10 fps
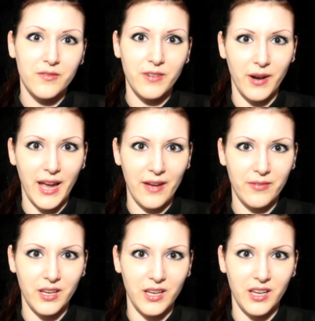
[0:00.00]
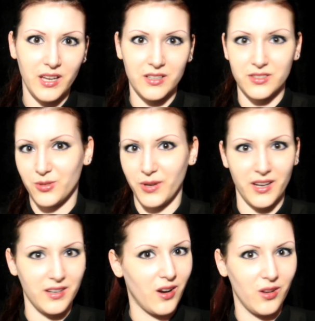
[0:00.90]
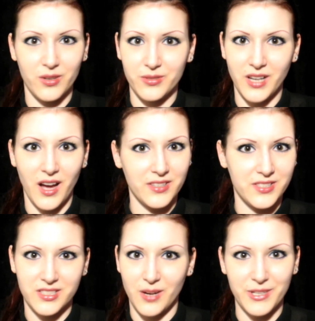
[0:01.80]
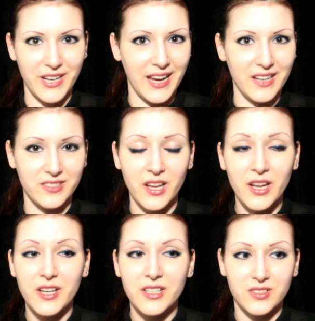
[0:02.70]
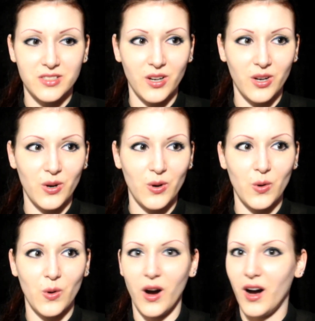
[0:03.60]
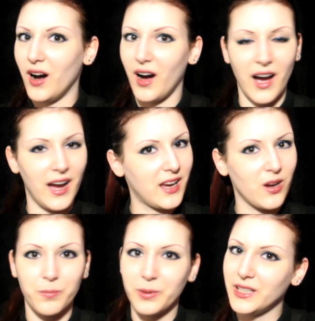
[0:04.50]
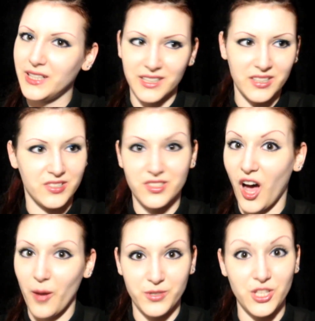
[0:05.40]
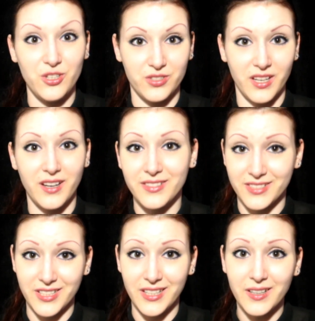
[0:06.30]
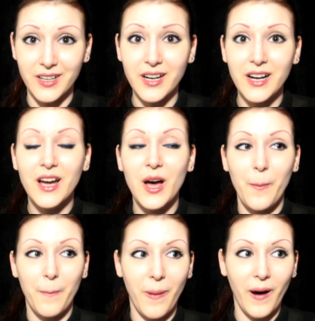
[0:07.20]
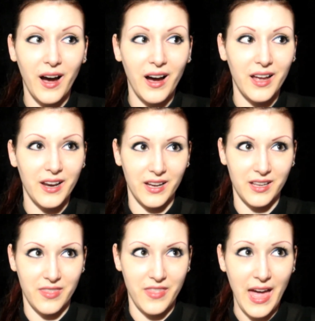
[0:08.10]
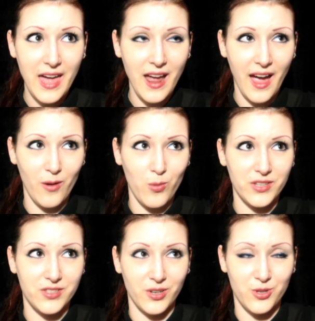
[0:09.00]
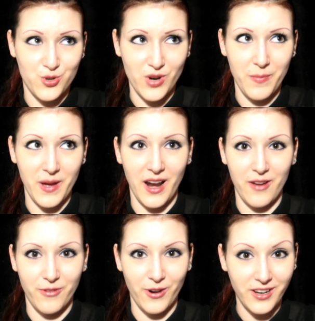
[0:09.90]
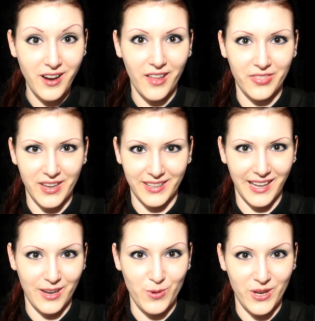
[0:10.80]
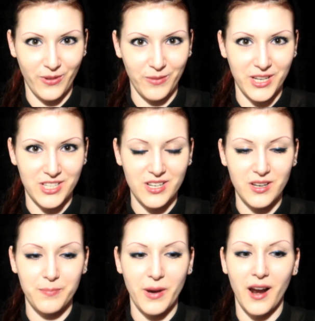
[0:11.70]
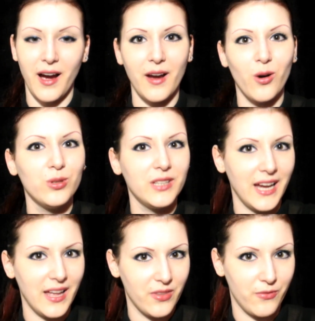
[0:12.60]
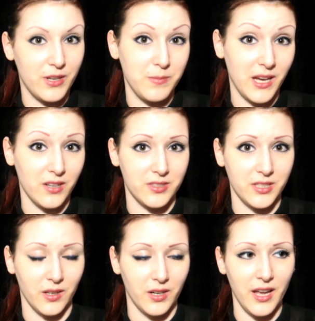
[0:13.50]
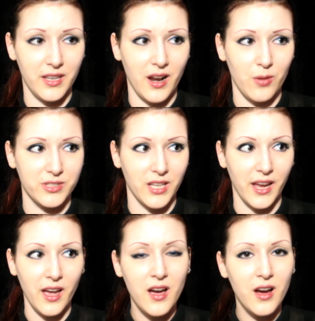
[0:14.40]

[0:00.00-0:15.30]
very heavy during all those hot summer days, so I completely stopped using concealer. But then I went on a trip and I forgot that lightweight foundation, but I only had the Fit Me concealer, and then I was like,